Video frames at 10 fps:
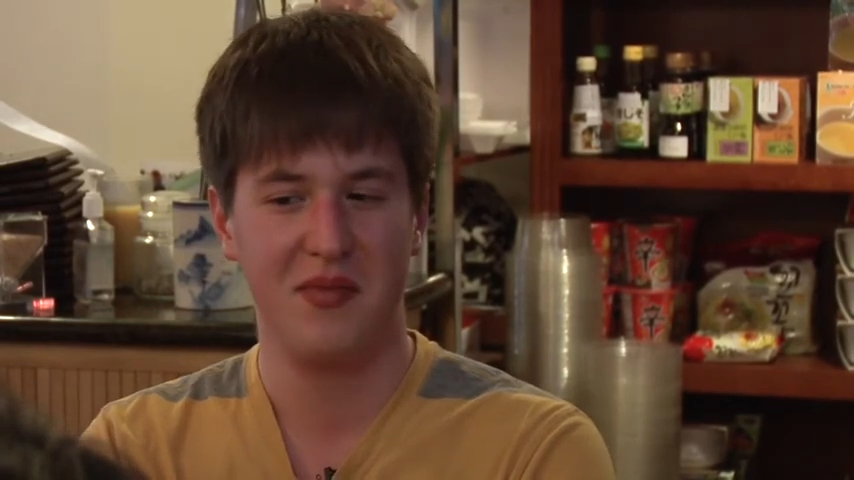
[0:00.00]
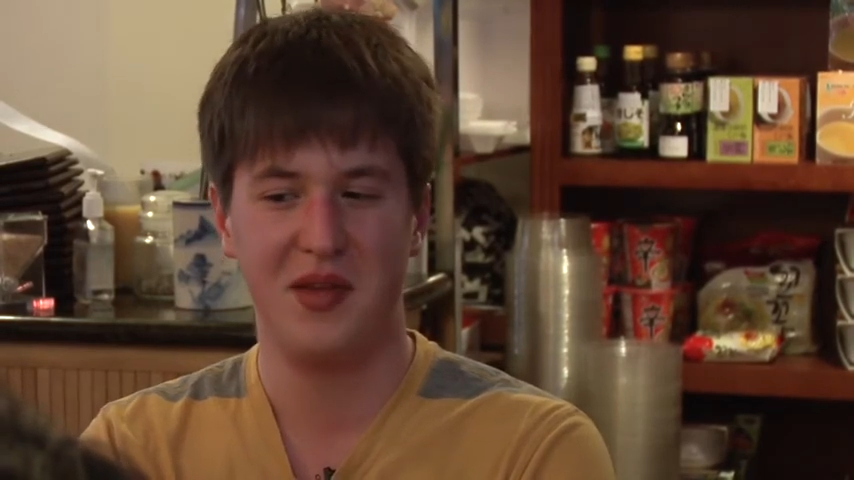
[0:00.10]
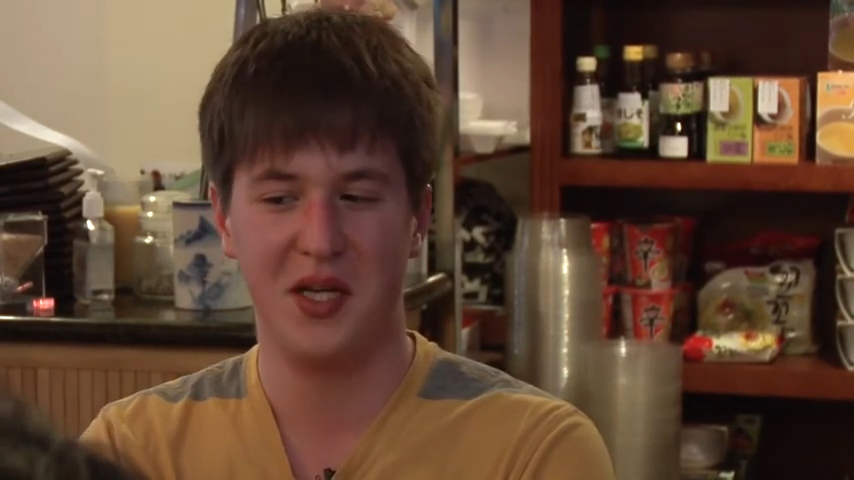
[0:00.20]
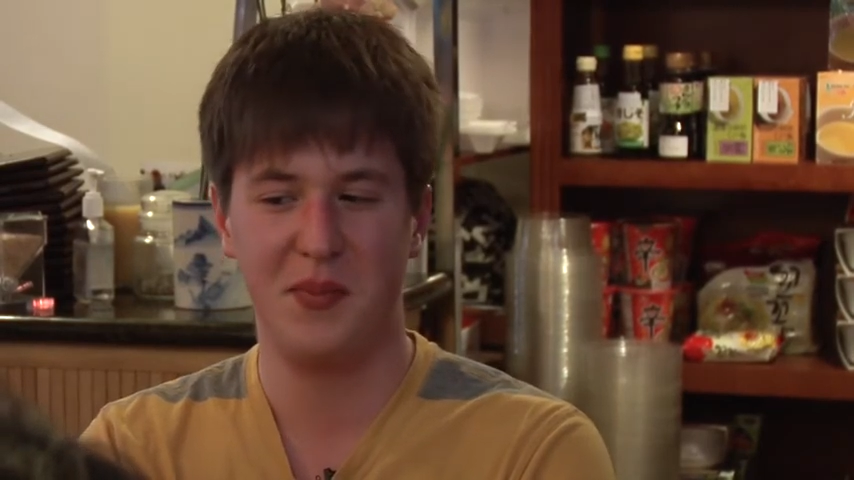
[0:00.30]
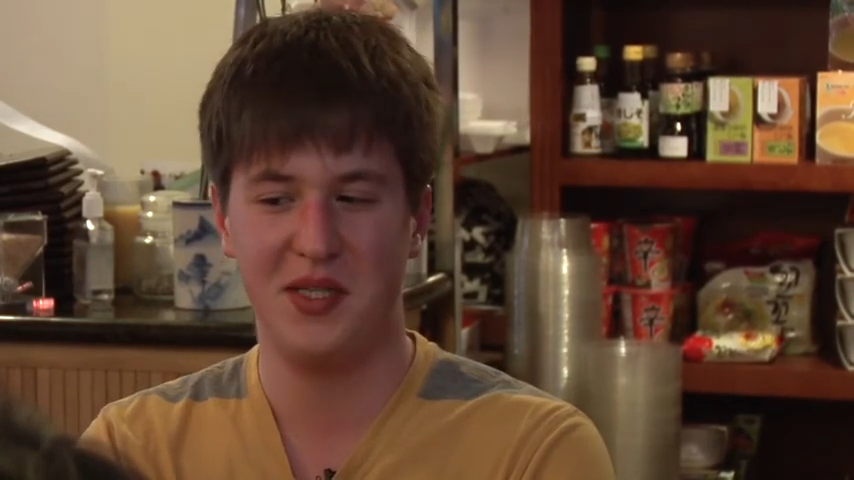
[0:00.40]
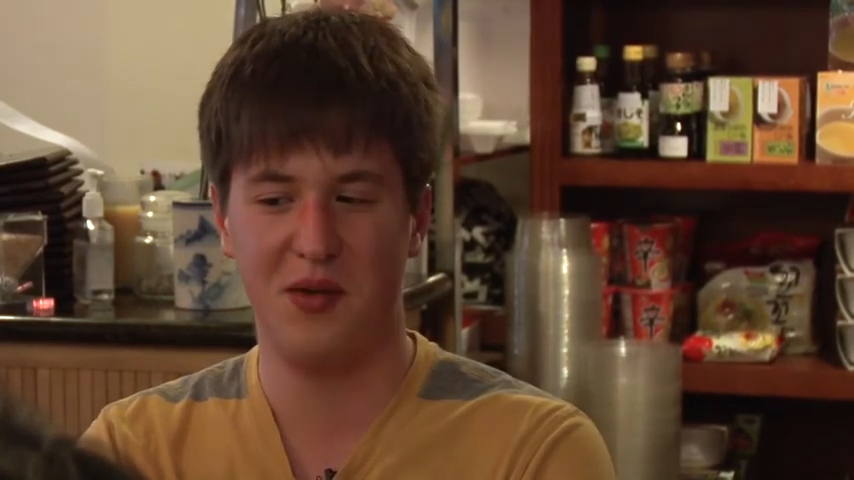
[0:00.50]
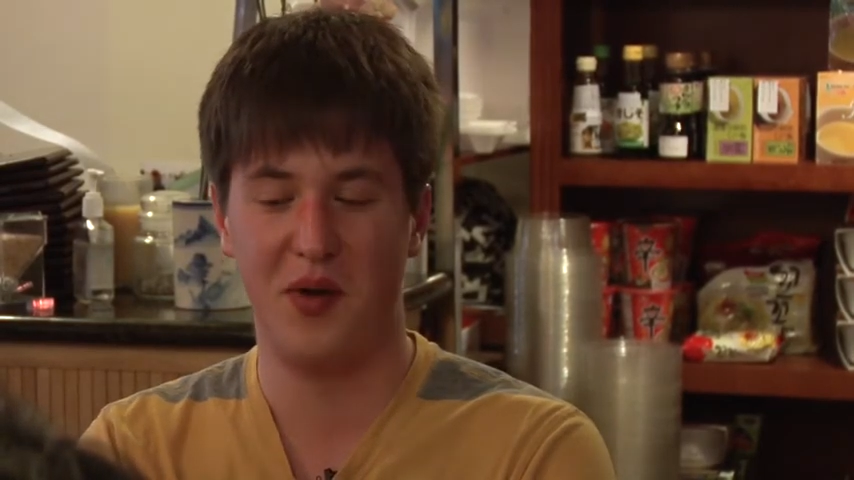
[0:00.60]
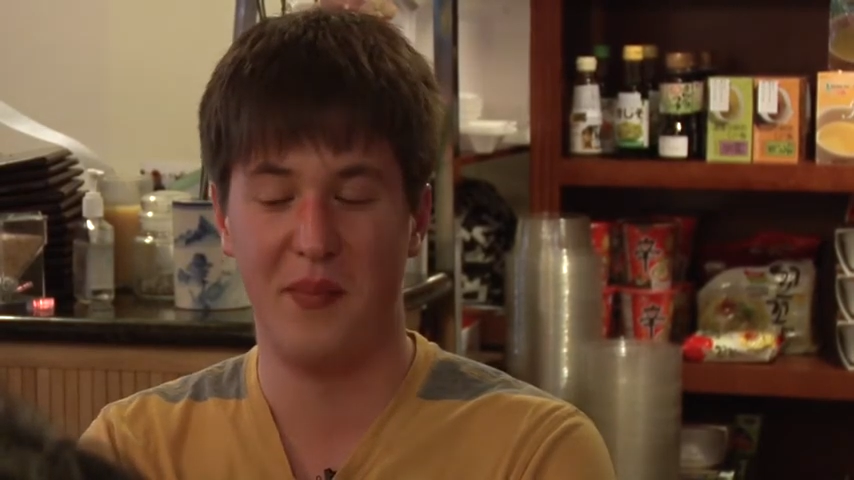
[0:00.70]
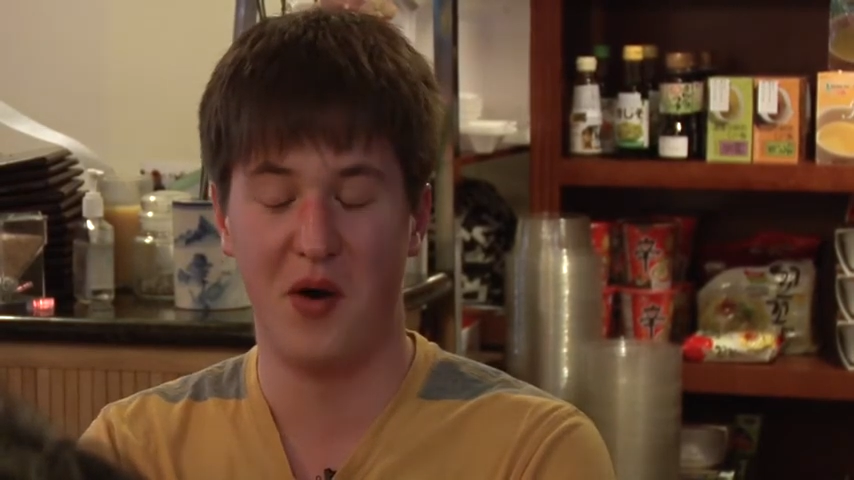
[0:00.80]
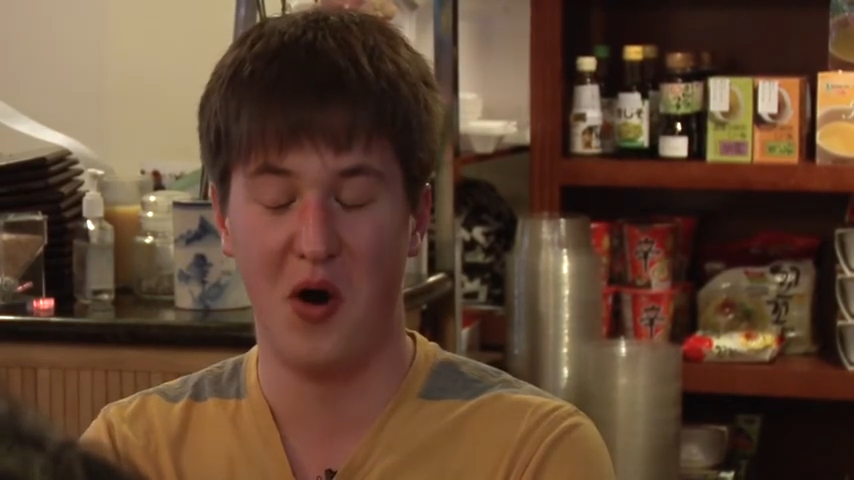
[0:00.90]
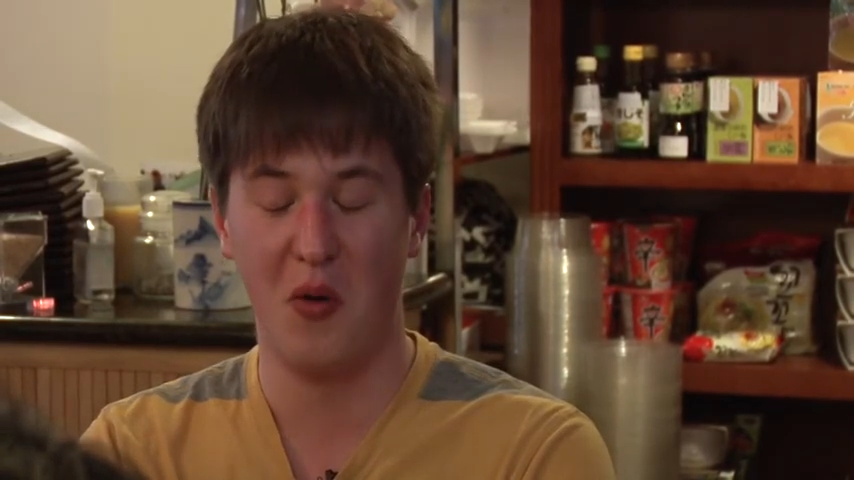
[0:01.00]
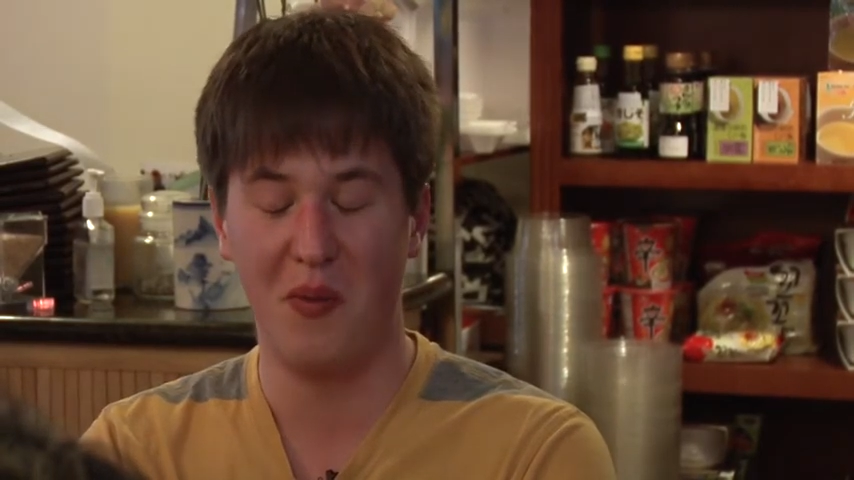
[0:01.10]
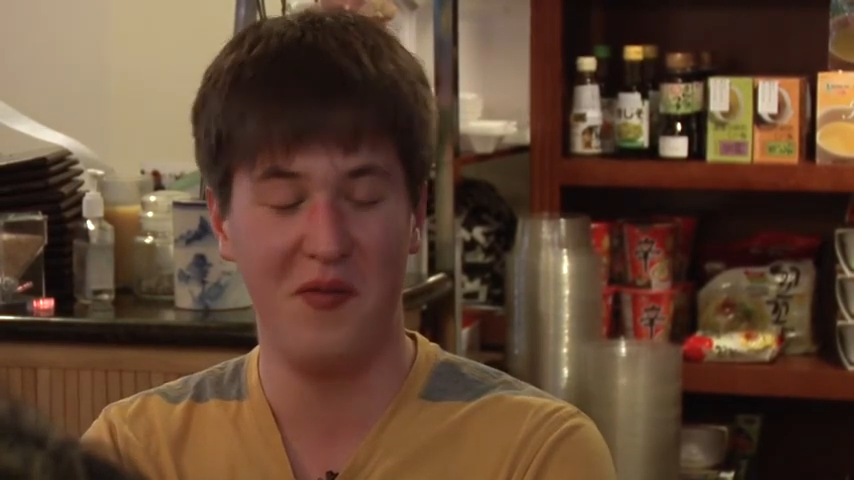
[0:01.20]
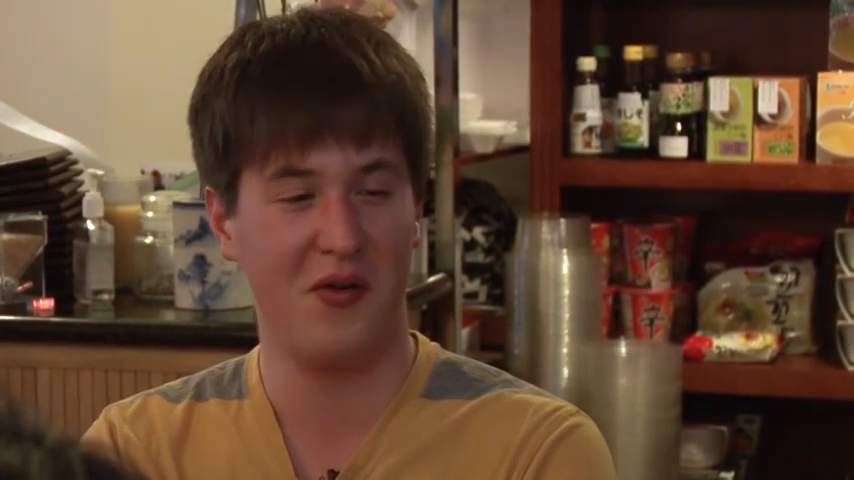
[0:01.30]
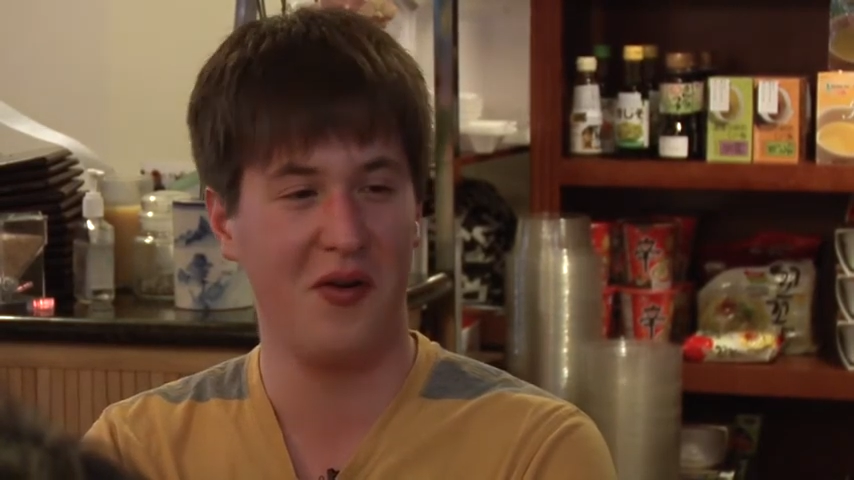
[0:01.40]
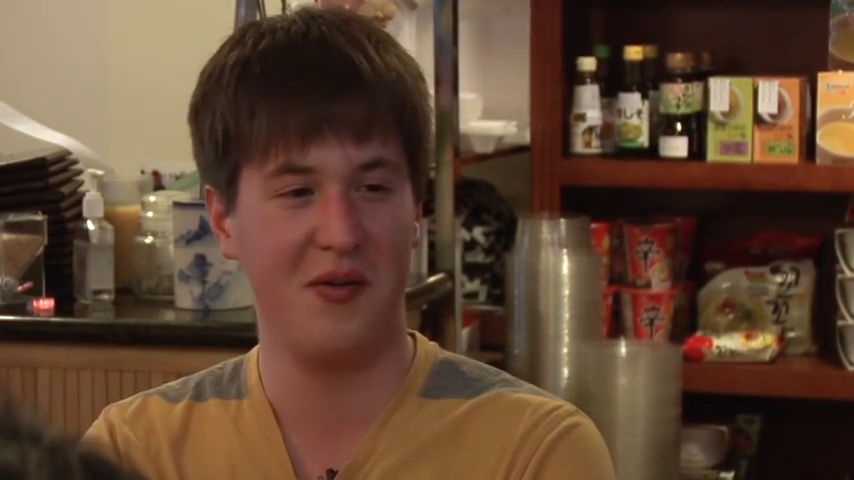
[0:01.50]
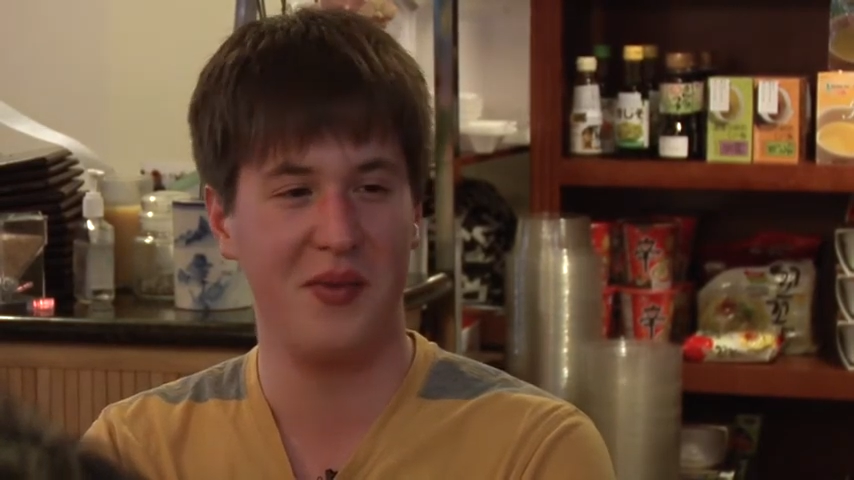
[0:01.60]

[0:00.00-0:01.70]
that's basically what I'm hoping for,